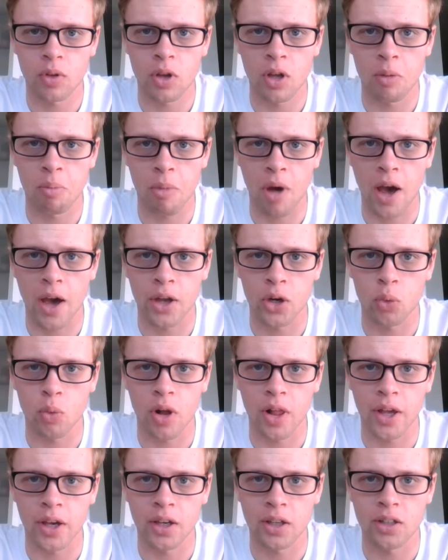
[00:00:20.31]
in mind
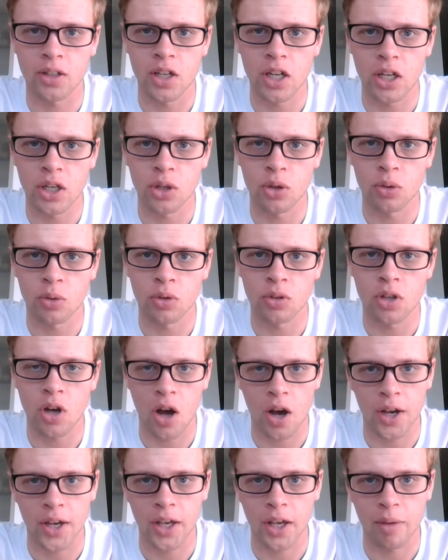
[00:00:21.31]
while I continue
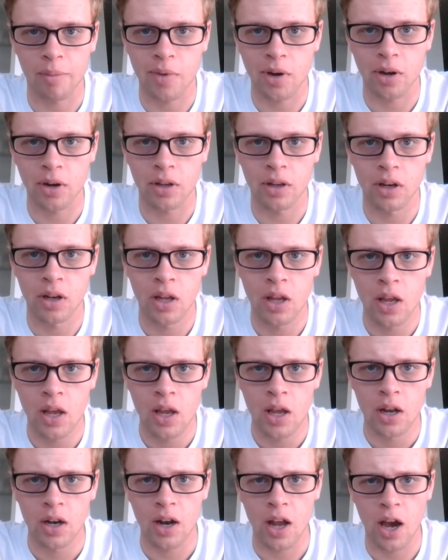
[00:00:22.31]
talking about it.
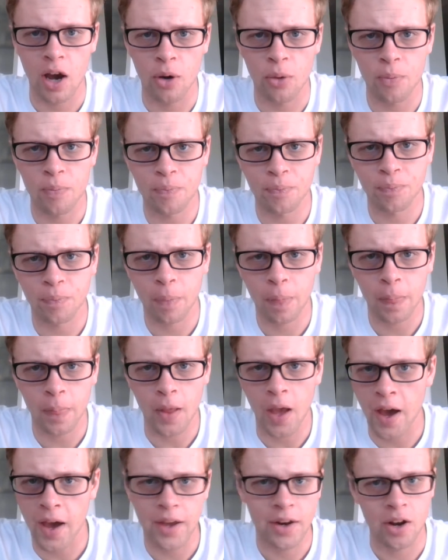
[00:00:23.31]
Now,
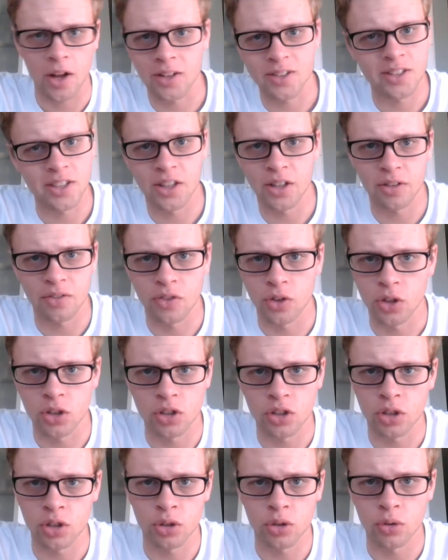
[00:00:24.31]
I had not seen the
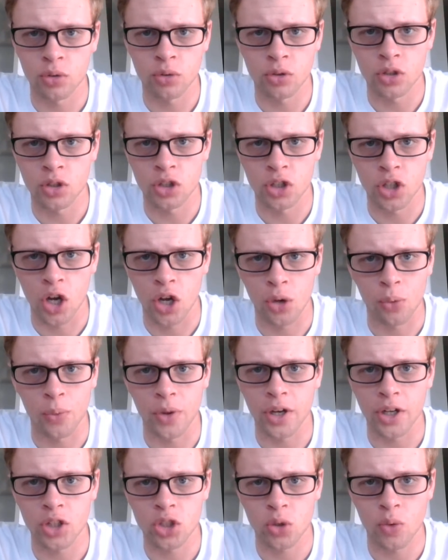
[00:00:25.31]
first two John
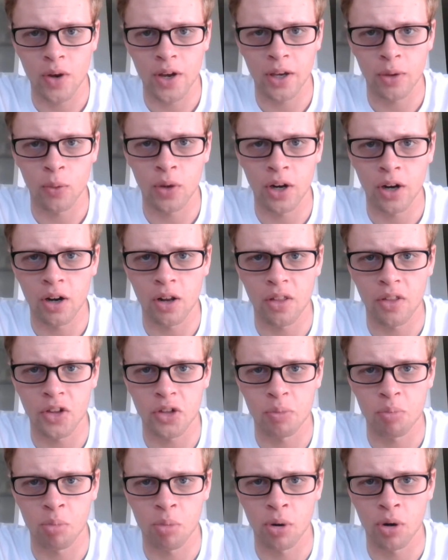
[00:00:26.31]
Wicks, so I went into
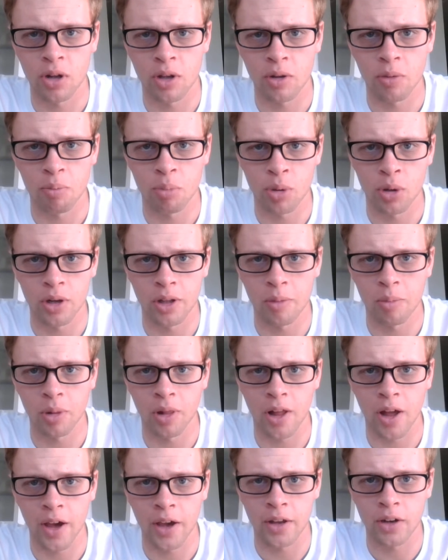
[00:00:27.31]
this pretty
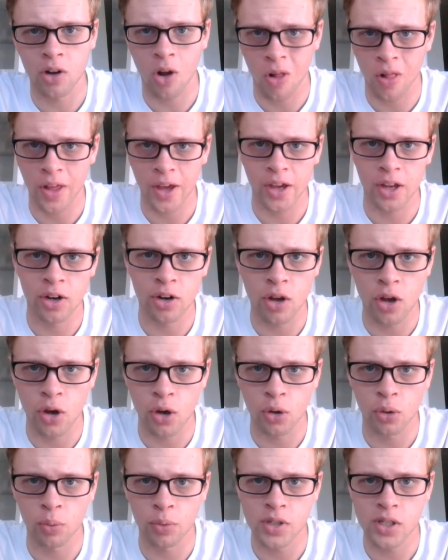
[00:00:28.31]
blind. All I had
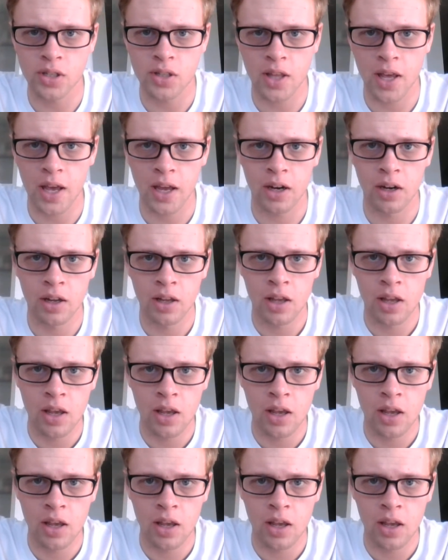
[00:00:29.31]
known was that